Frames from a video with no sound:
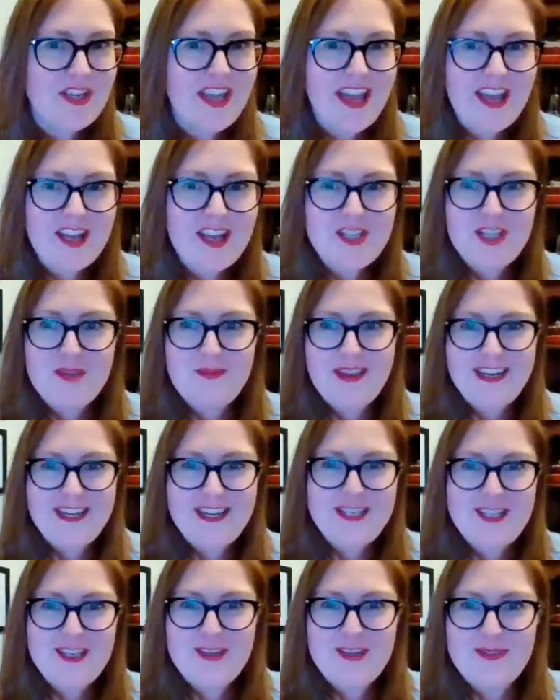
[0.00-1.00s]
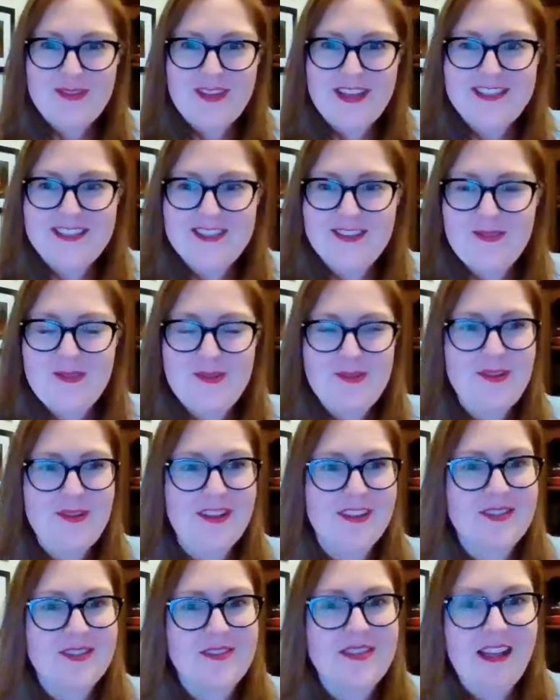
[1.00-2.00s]
Yeah, she made it too. That's so
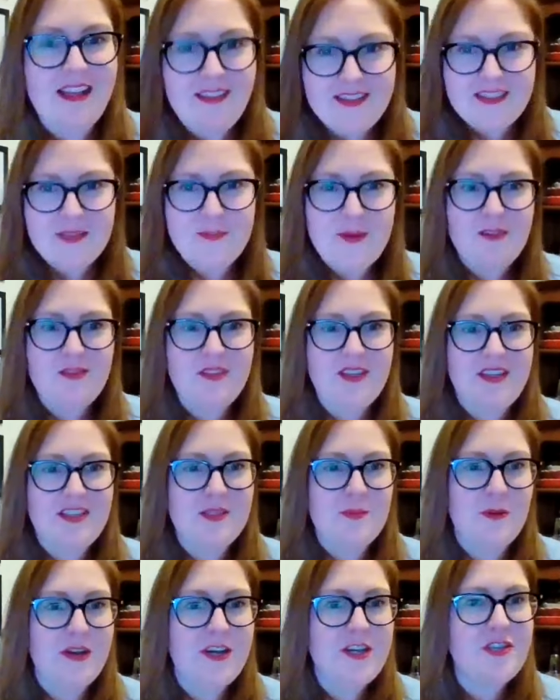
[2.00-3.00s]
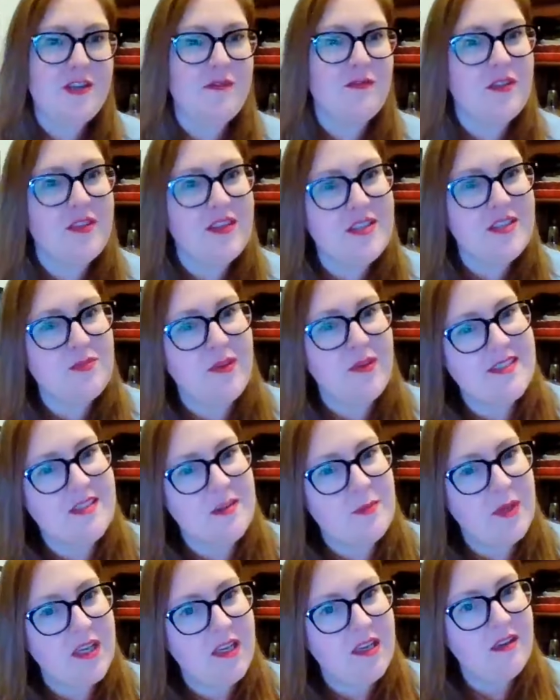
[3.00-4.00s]
cool. So tell us about the inspiration for this
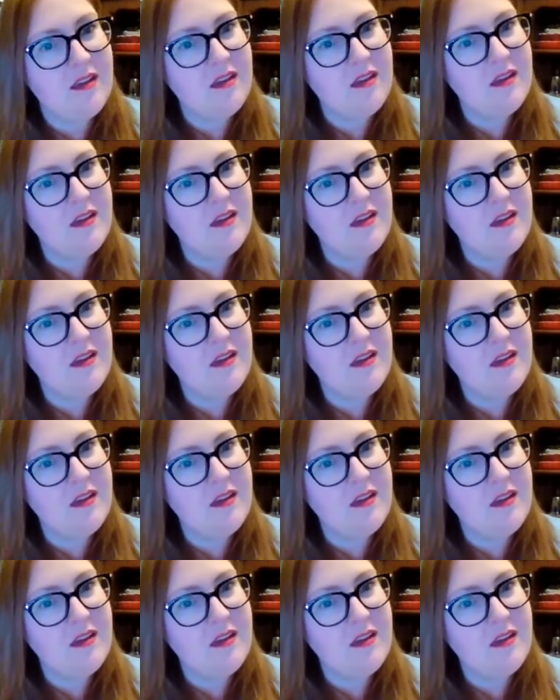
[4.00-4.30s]
recipe.